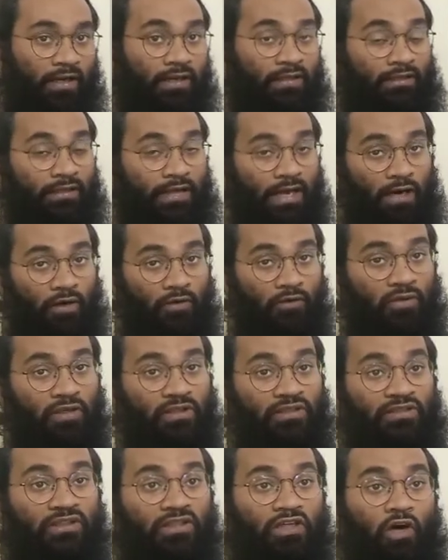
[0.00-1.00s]

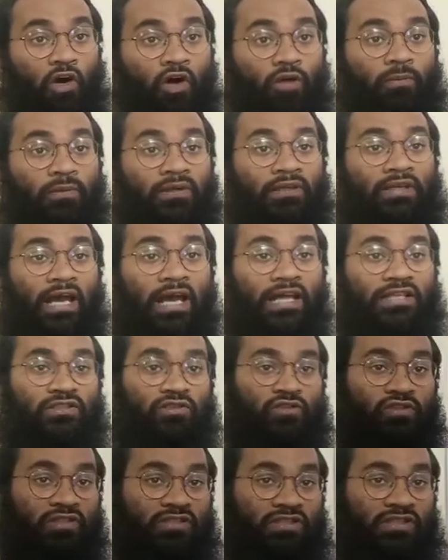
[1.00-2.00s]
Now the government has
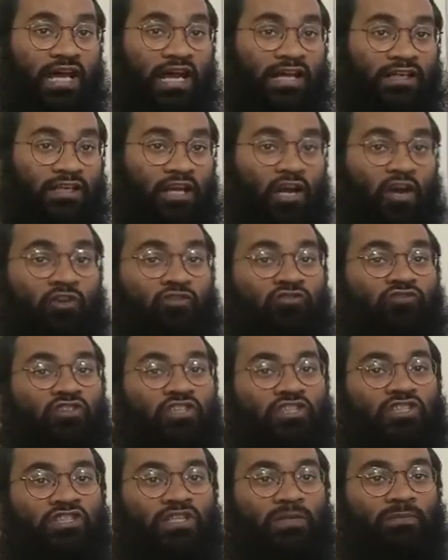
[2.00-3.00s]
to decide
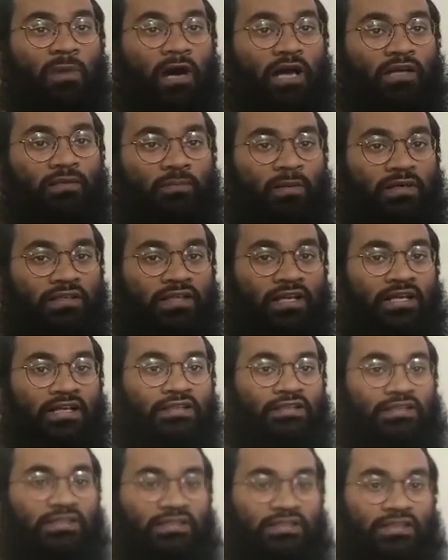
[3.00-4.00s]
which department
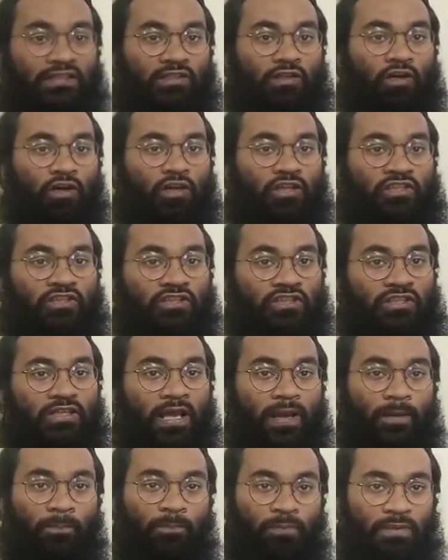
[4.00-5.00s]
this
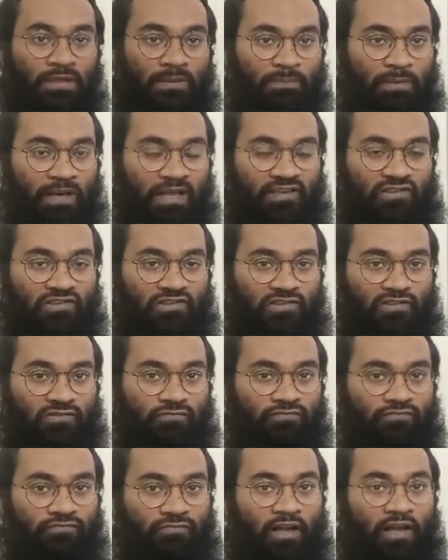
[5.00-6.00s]
technology be
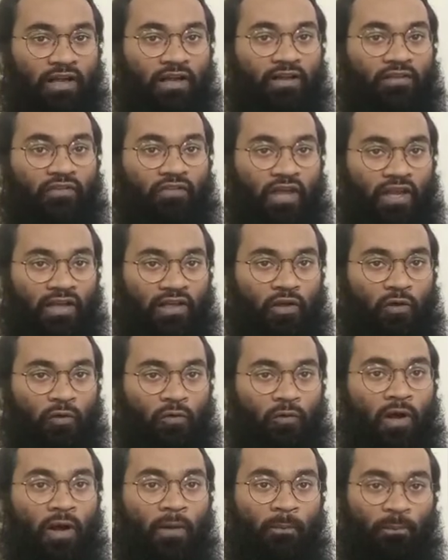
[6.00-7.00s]
placed. Thank you.
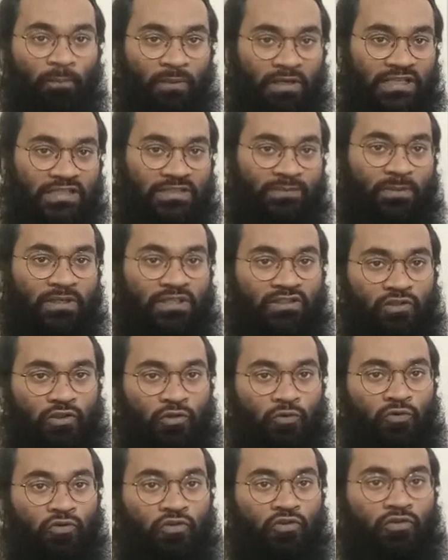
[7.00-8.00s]
Please be
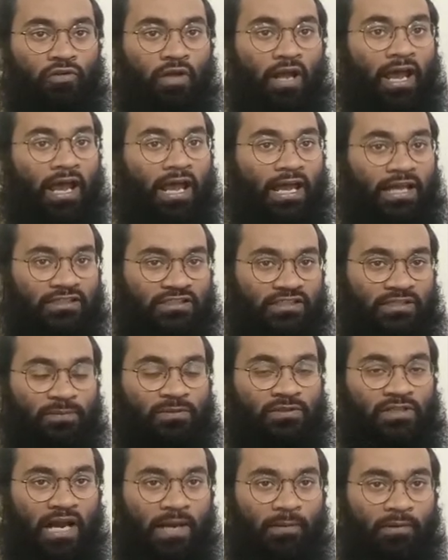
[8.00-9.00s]
tuned and
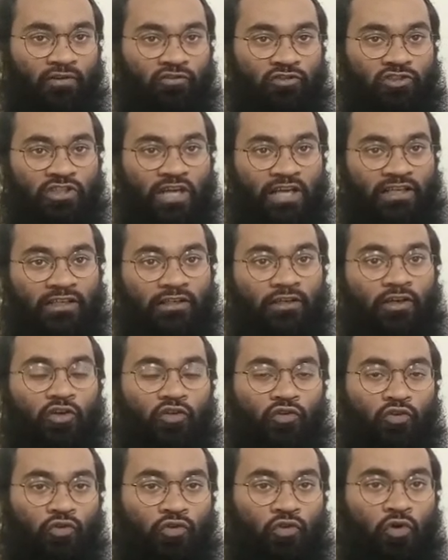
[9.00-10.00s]
subscribe our channel
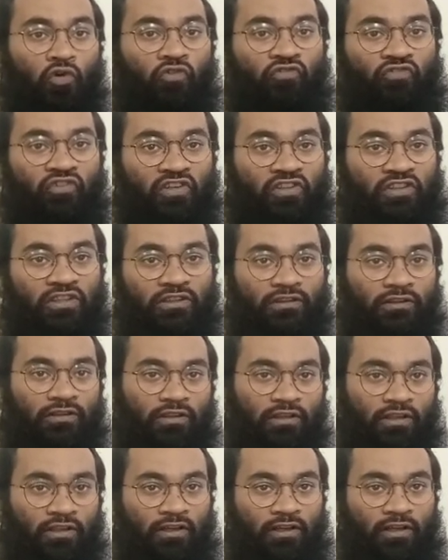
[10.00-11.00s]
to know further
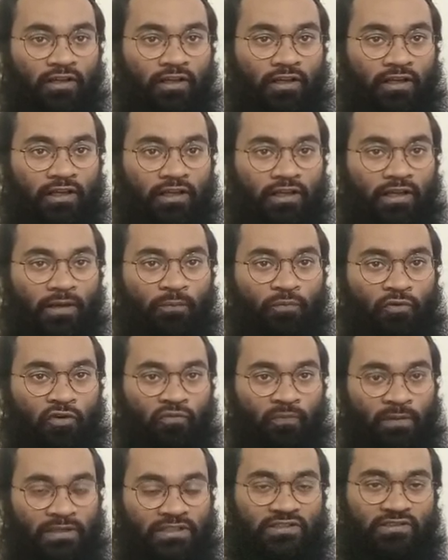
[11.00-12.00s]

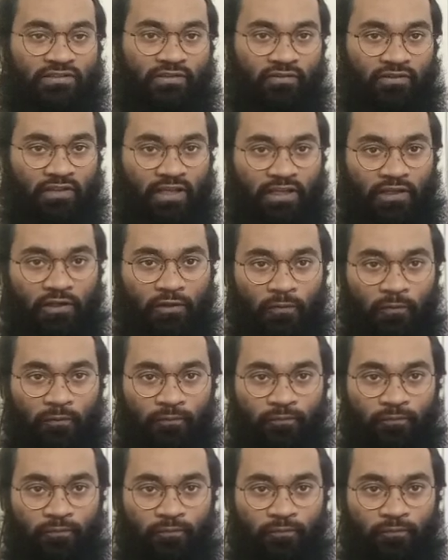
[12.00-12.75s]
improvements. Thank you.